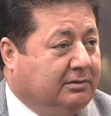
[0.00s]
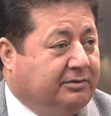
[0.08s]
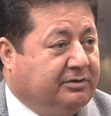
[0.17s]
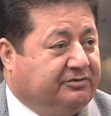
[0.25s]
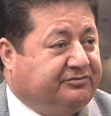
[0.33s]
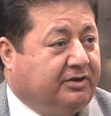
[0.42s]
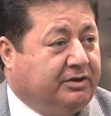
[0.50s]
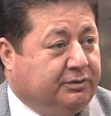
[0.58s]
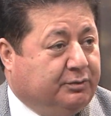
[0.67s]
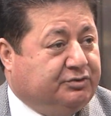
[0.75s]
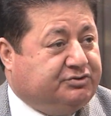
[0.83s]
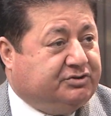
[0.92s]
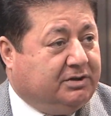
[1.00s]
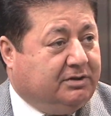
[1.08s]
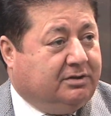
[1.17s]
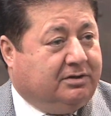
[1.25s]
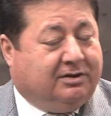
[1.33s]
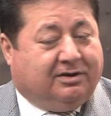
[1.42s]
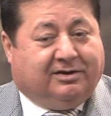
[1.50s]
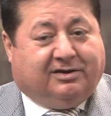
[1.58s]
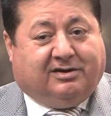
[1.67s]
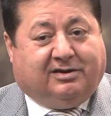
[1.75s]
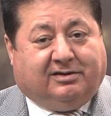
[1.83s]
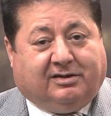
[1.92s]
There is a huge
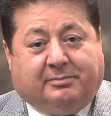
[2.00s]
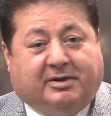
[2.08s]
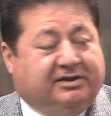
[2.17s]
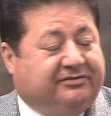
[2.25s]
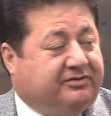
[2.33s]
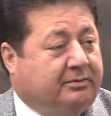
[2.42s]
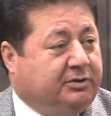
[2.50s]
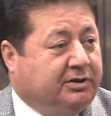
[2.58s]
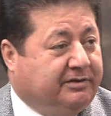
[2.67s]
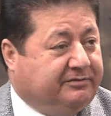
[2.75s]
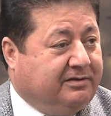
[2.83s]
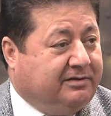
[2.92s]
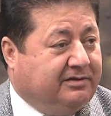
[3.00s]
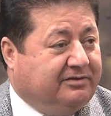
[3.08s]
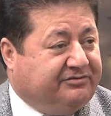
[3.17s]
Lebanese community,